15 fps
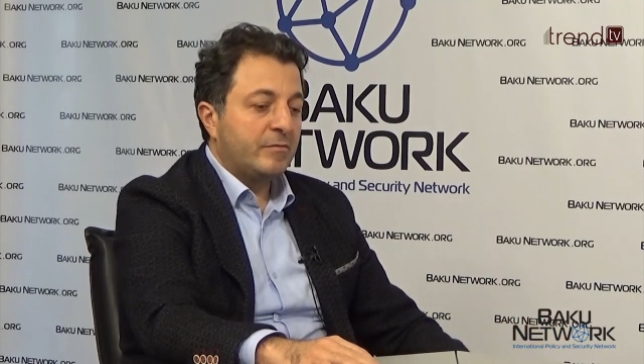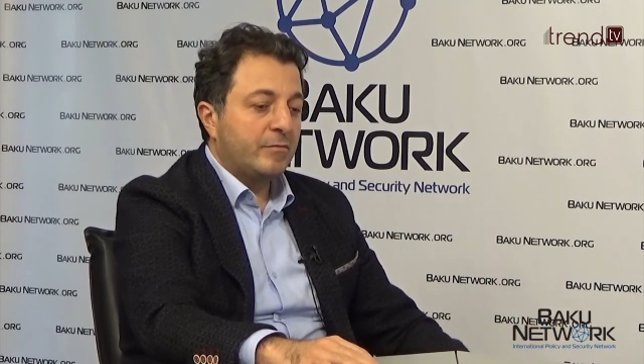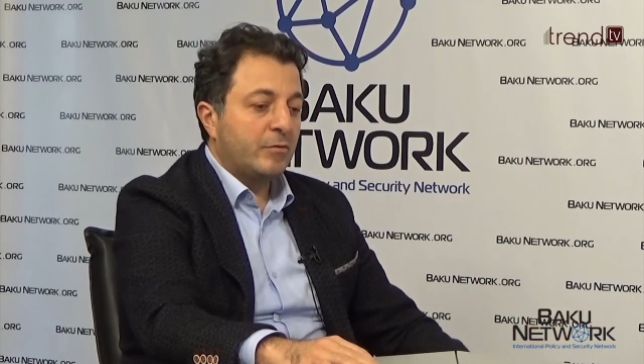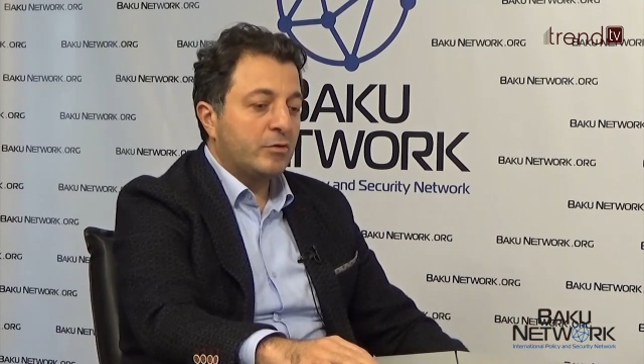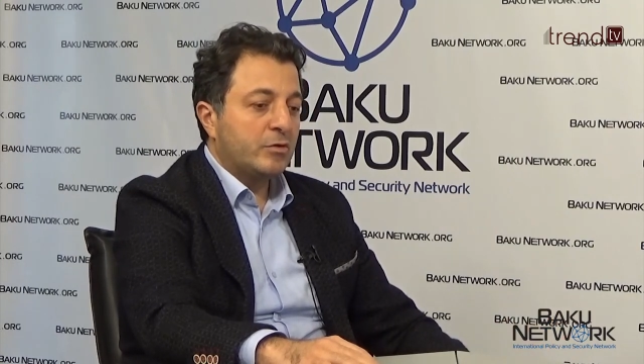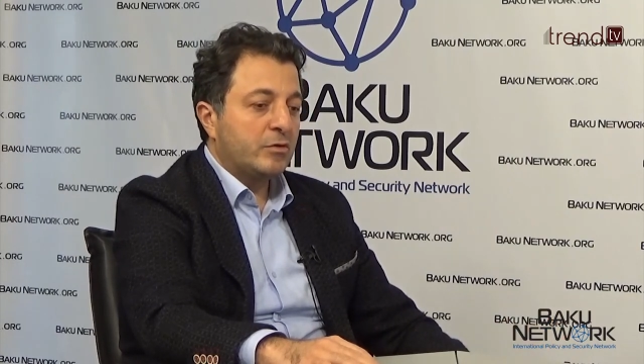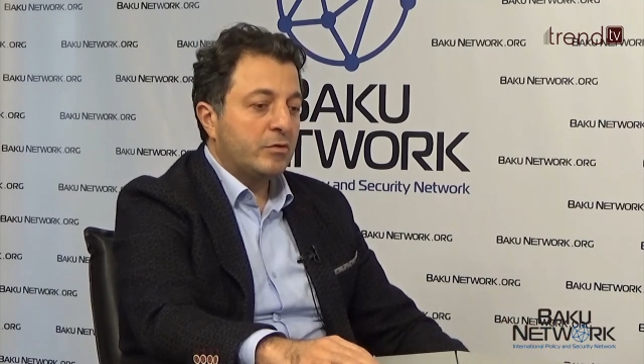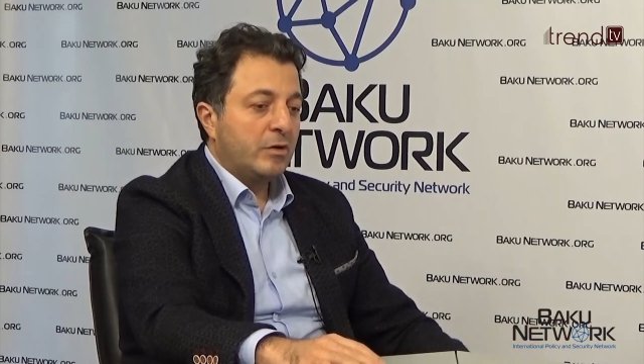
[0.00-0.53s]

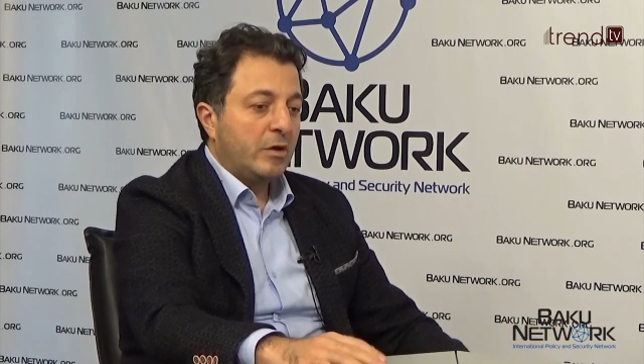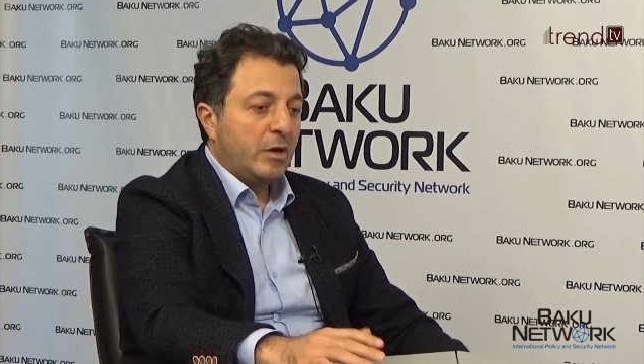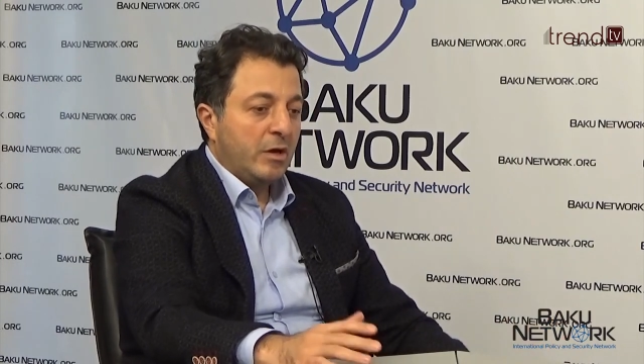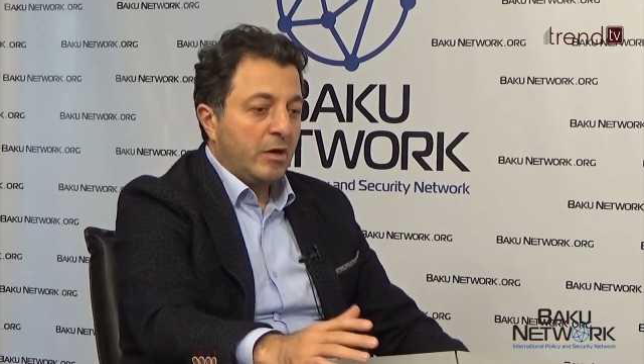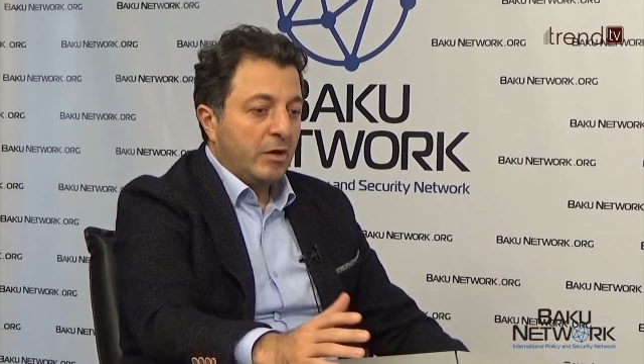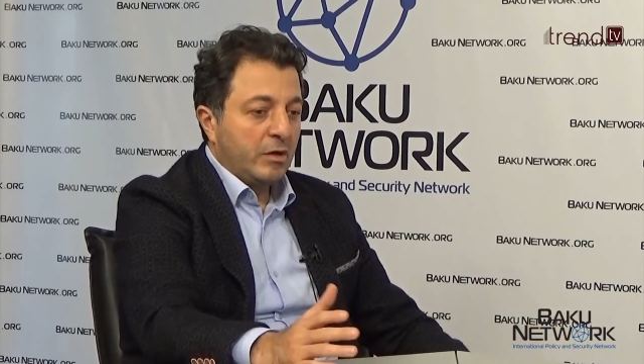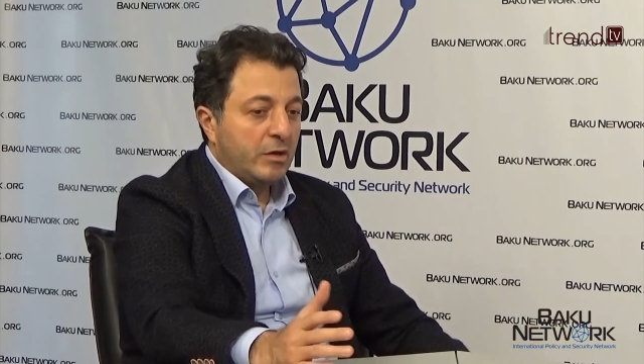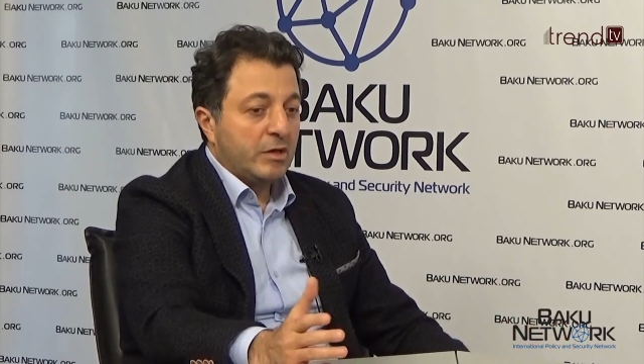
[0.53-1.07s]
First,
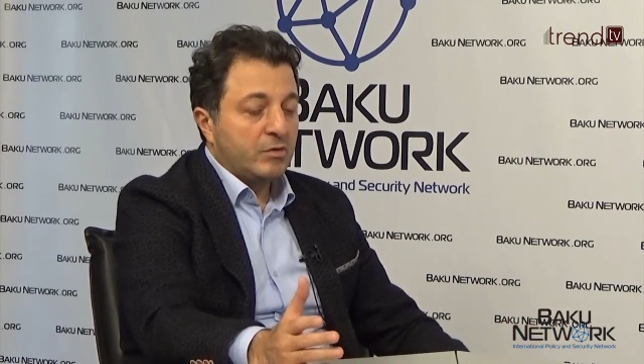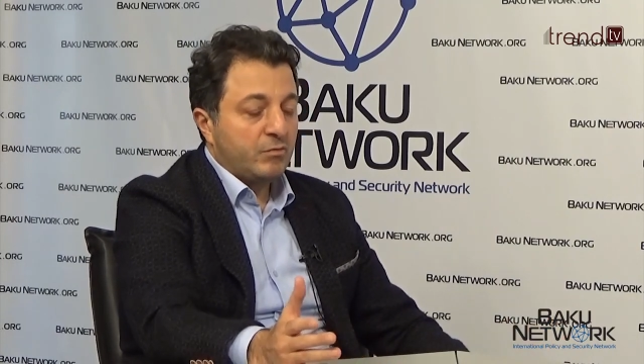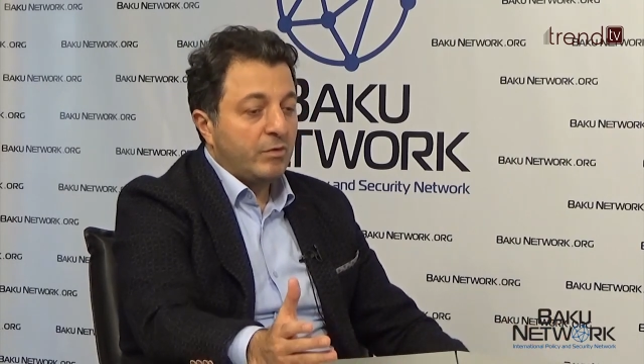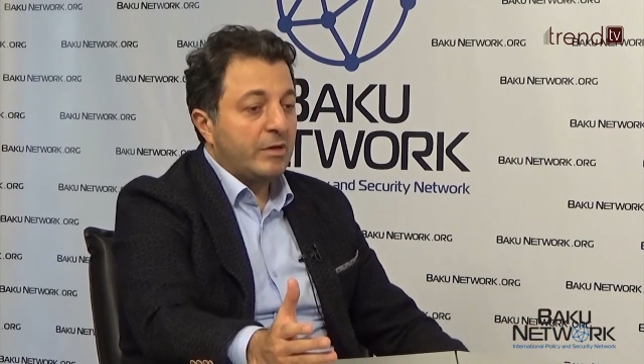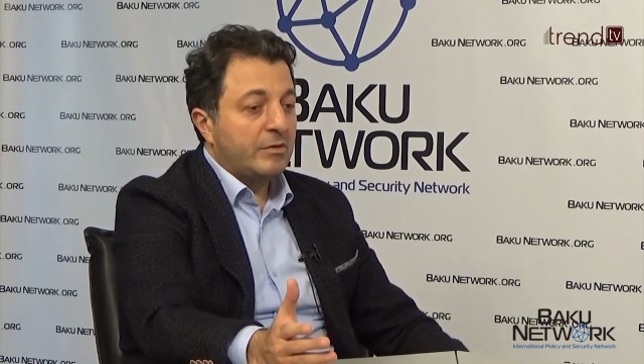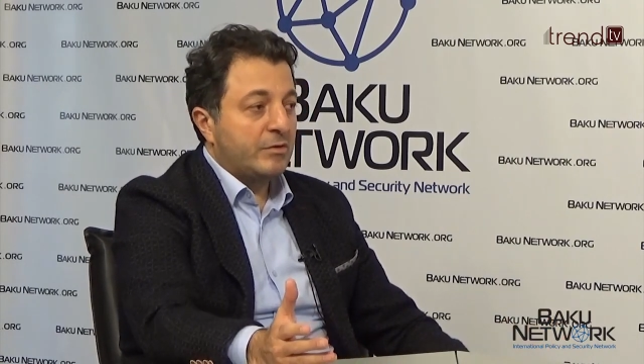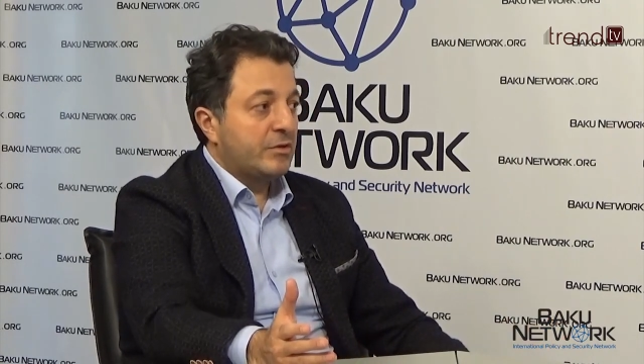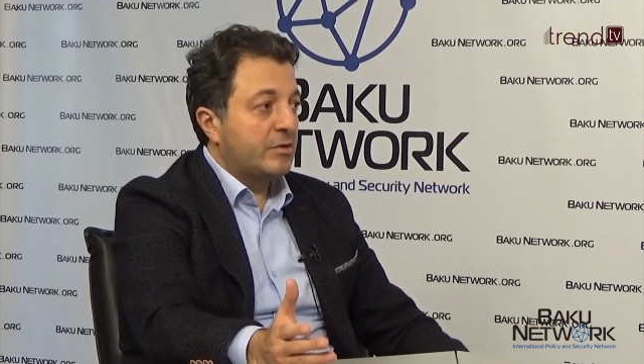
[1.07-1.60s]
yes,
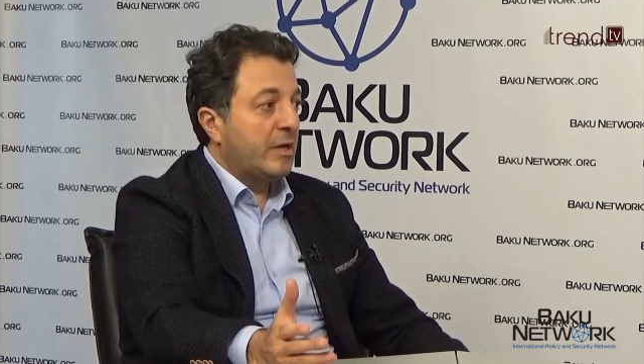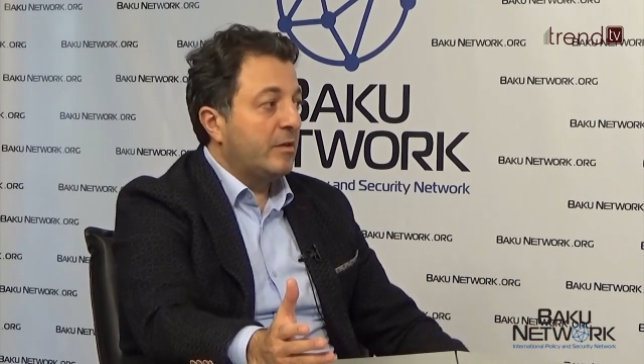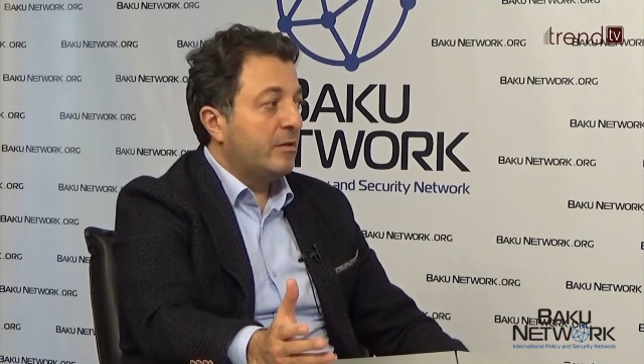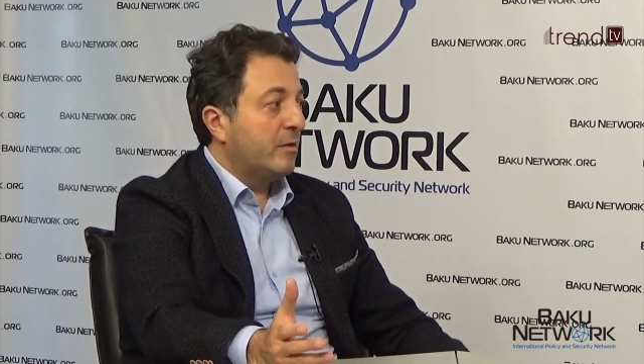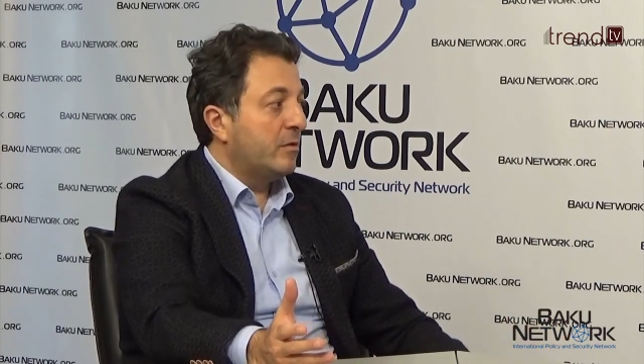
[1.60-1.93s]
we understand